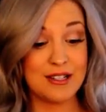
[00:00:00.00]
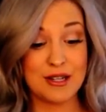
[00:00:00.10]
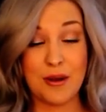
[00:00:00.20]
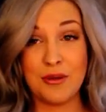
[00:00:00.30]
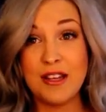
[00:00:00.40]

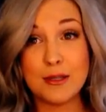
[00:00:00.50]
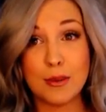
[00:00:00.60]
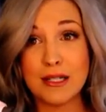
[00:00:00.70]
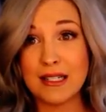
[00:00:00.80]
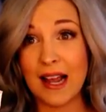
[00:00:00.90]
So these
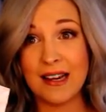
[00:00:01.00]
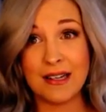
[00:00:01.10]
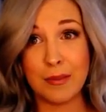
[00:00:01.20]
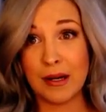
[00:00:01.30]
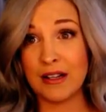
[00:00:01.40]
ones I
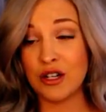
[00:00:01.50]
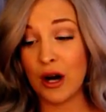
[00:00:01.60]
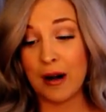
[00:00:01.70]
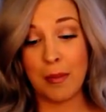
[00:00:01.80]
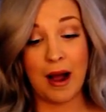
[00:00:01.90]
typically
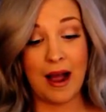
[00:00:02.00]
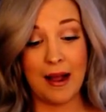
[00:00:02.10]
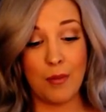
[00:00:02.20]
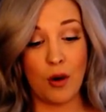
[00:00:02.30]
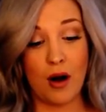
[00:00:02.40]
try to buy
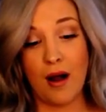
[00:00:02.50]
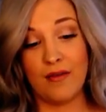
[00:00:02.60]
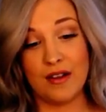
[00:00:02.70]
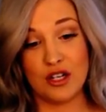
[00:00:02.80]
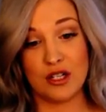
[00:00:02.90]
more
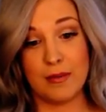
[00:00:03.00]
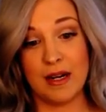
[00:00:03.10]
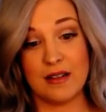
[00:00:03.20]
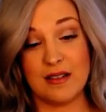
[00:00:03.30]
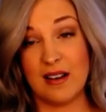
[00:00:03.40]
often just
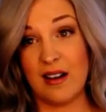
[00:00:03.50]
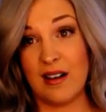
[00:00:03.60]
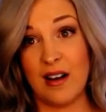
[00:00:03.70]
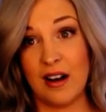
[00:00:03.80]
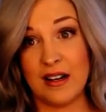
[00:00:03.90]
because
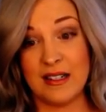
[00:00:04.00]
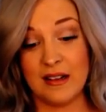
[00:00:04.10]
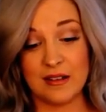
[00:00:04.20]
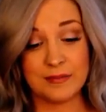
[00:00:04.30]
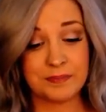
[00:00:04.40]
they're a good
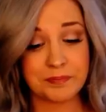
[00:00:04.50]
deal.